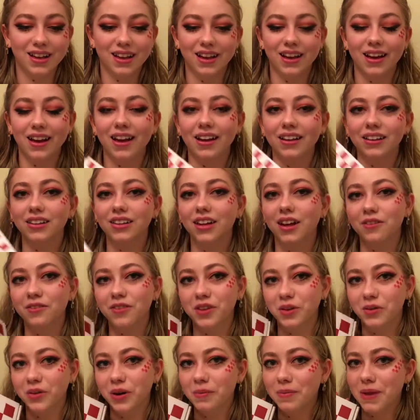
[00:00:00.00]
I love that
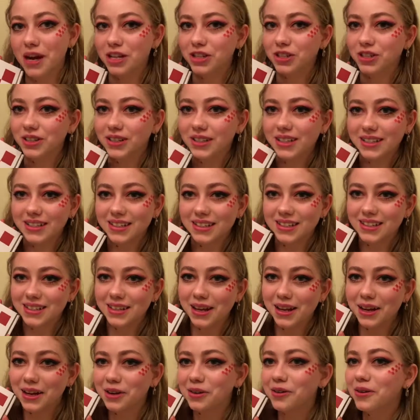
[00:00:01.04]
we're matching this
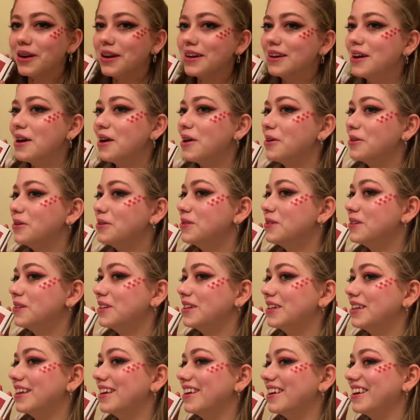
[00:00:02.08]
aesthetic right now.
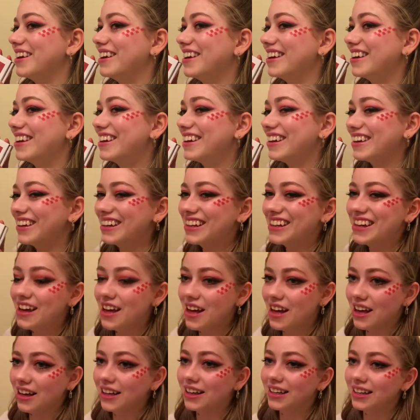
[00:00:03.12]
Like,
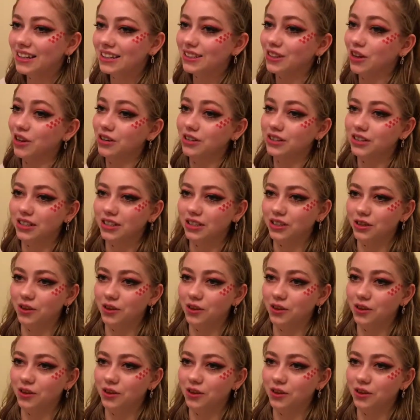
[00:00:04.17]
it's honestly so